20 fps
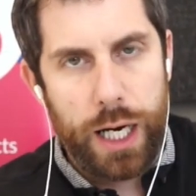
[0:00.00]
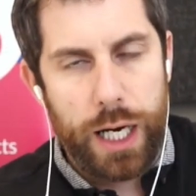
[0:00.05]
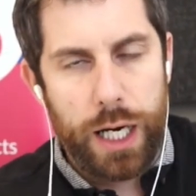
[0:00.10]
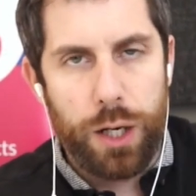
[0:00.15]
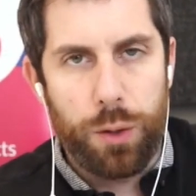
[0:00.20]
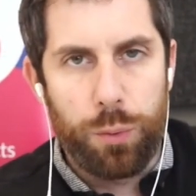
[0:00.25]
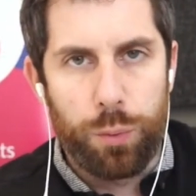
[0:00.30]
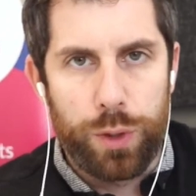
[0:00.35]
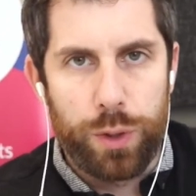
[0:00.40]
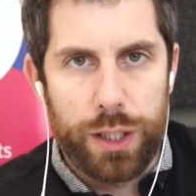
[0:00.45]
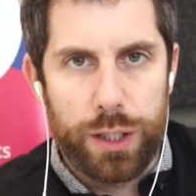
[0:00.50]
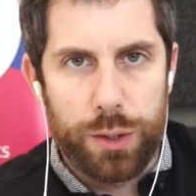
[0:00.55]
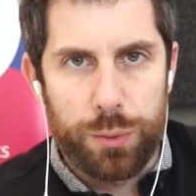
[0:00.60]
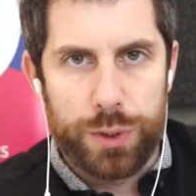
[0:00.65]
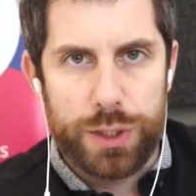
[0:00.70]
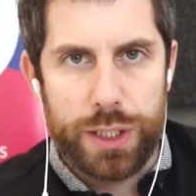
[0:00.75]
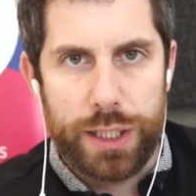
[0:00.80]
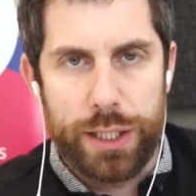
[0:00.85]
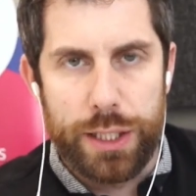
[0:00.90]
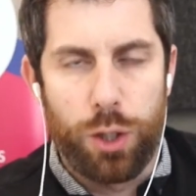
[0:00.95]
We've
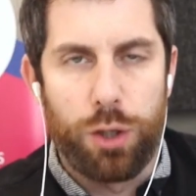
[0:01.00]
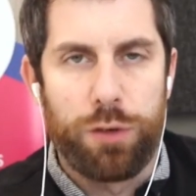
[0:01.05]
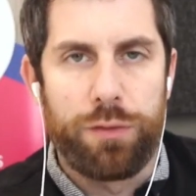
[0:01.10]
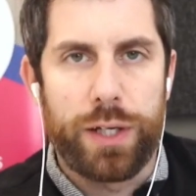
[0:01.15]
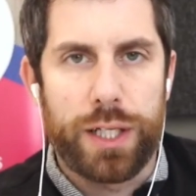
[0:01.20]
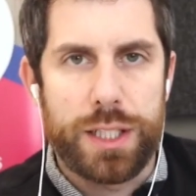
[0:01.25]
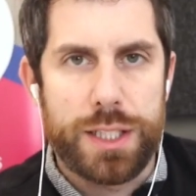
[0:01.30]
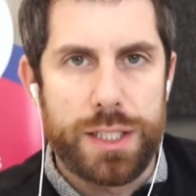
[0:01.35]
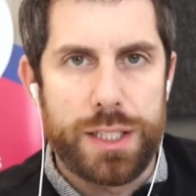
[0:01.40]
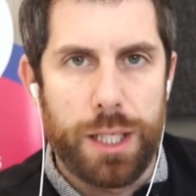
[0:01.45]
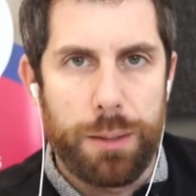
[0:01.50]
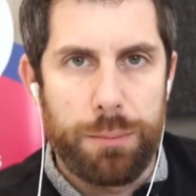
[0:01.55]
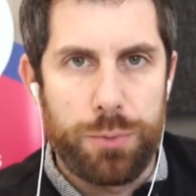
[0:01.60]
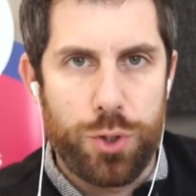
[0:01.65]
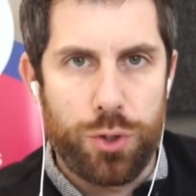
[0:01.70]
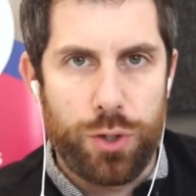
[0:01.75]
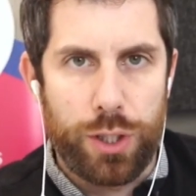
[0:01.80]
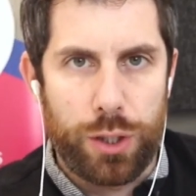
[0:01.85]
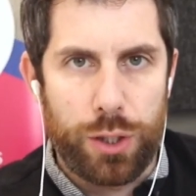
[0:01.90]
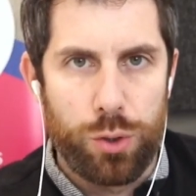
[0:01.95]
seen the obvious dip
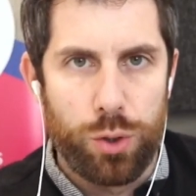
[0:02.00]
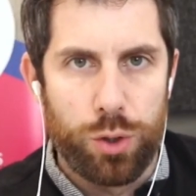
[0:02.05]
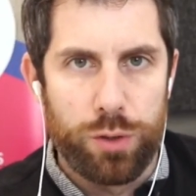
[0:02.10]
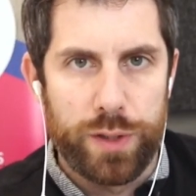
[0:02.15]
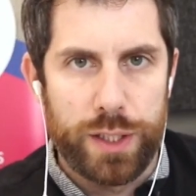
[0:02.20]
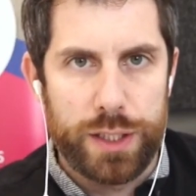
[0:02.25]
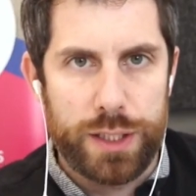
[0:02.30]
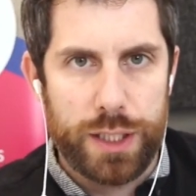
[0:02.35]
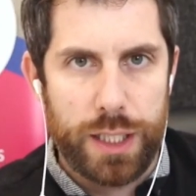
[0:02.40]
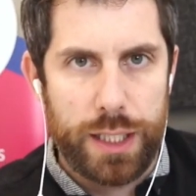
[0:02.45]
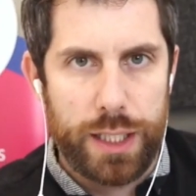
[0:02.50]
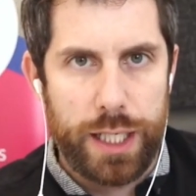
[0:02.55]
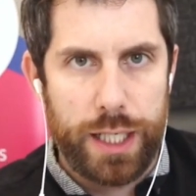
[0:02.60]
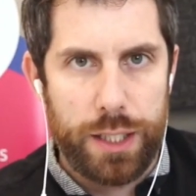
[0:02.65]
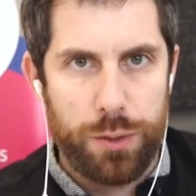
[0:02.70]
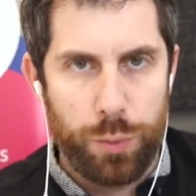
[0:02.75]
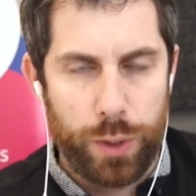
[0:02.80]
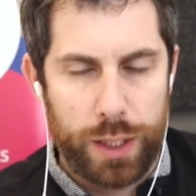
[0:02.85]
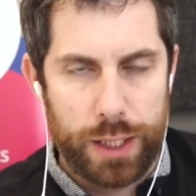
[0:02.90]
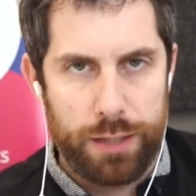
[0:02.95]
during COVID, and
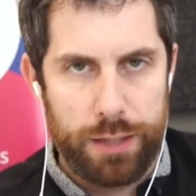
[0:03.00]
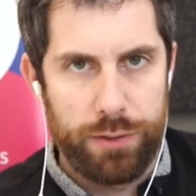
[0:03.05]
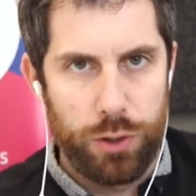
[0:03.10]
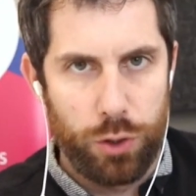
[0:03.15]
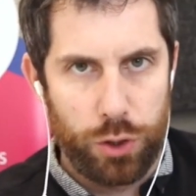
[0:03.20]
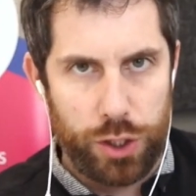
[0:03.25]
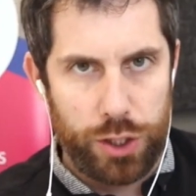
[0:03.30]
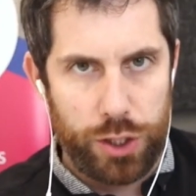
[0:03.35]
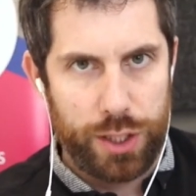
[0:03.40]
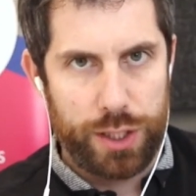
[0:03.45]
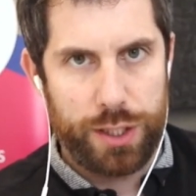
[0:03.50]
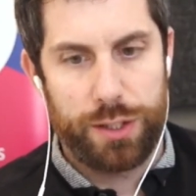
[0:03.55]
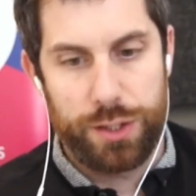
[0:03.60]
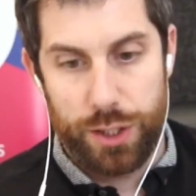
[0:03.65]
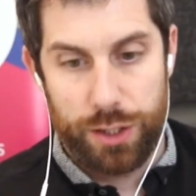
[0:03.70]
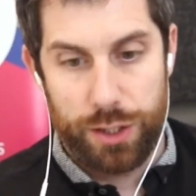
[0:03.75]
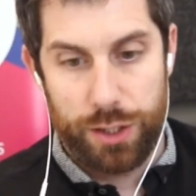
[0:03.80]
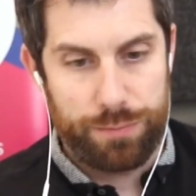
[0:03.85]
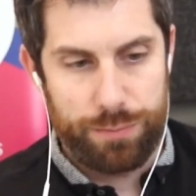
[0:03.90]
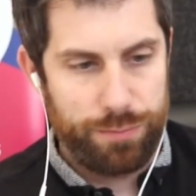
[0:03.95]
then we can have a look at
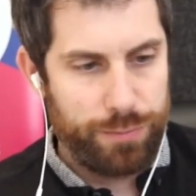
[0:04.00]
your